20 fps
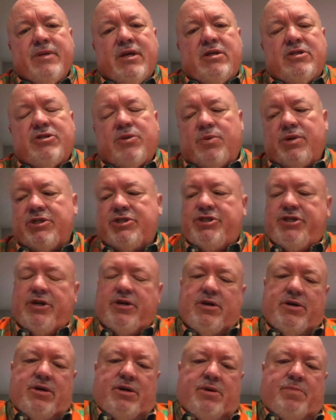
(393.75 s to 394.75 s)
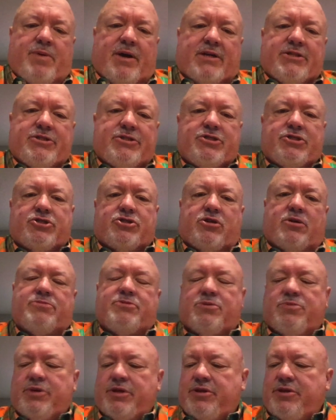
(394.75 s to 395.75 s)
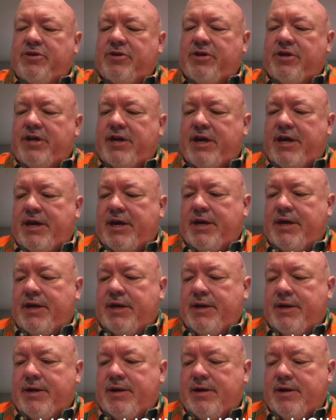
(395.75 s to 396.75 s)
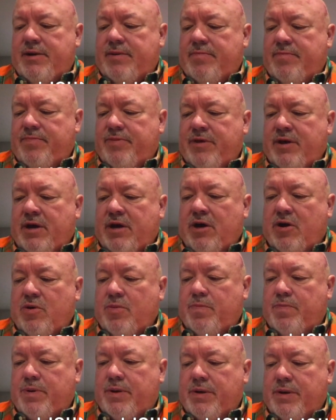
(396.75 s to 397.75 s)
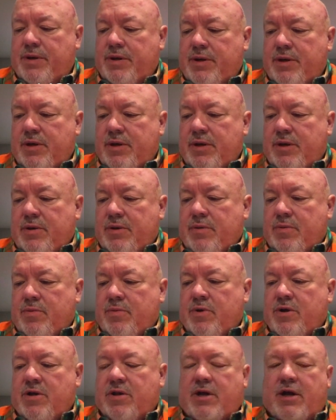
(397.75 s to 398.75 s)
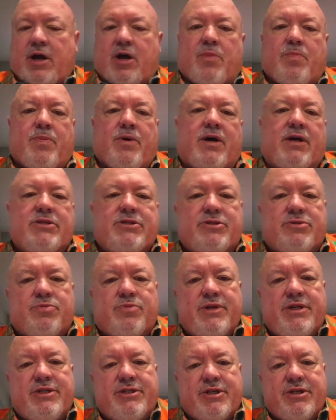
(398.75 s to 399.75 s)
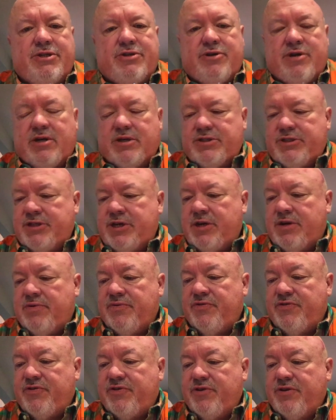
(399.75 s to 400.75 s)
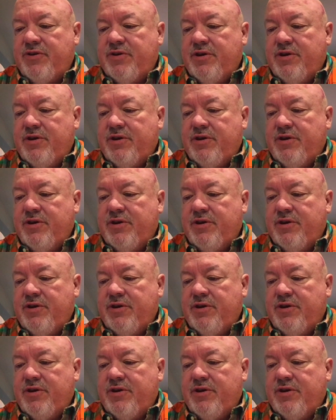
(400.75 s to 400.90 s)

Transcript: So I want to share a passage of scripture with you today that I hope will help us recenter ourselves.